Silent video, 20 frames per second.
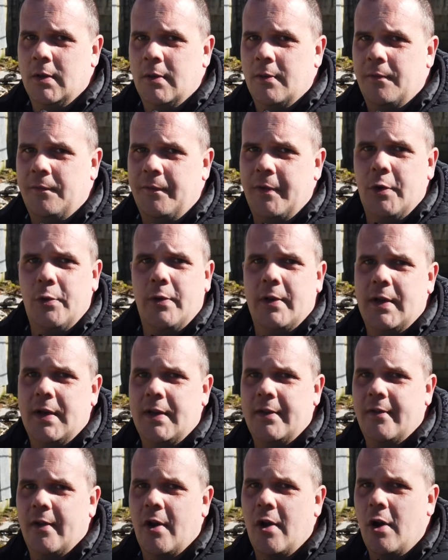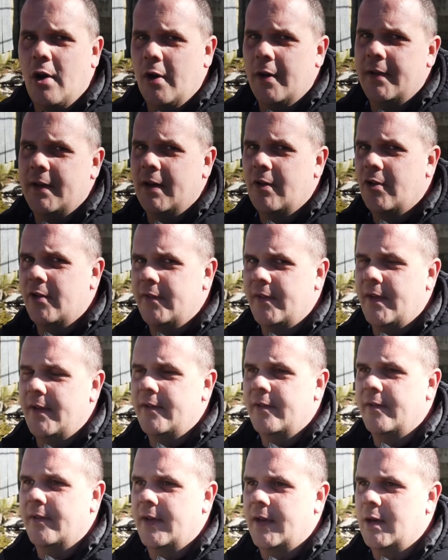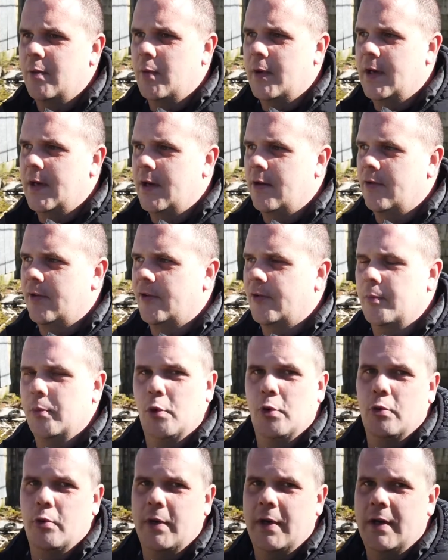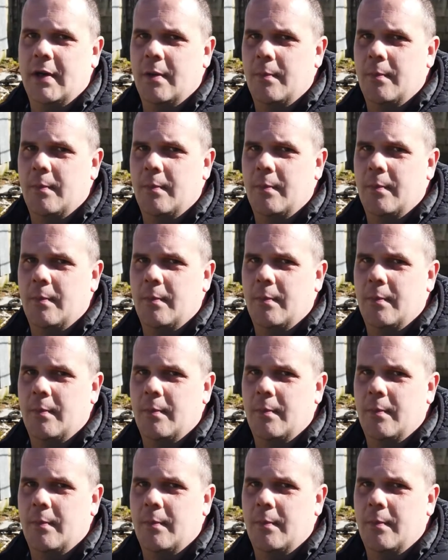feel the need to hide their identity when they're exploring